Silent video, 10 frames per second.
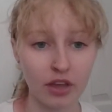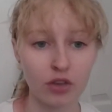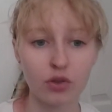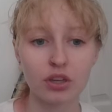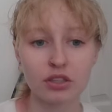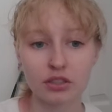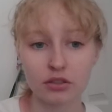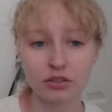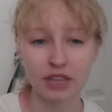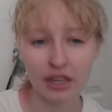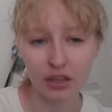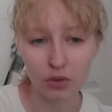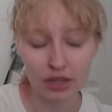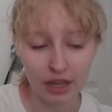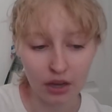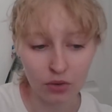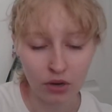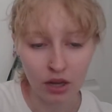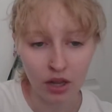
that you can take it without